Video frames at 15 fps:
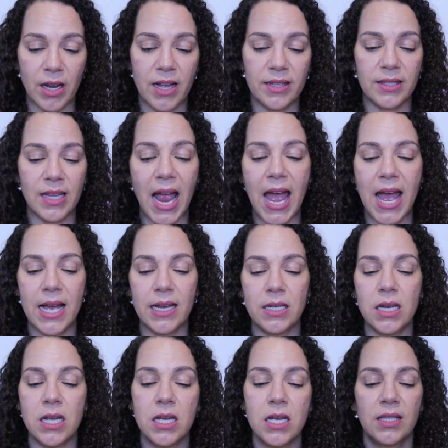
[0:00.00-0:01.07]
It's
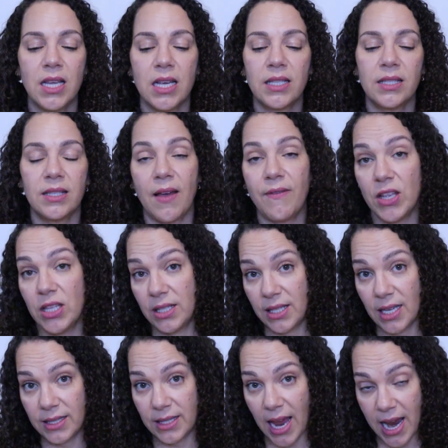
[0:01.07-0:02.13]

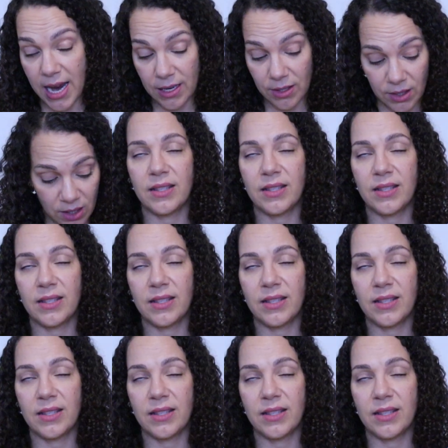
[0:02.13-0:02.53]
N6768.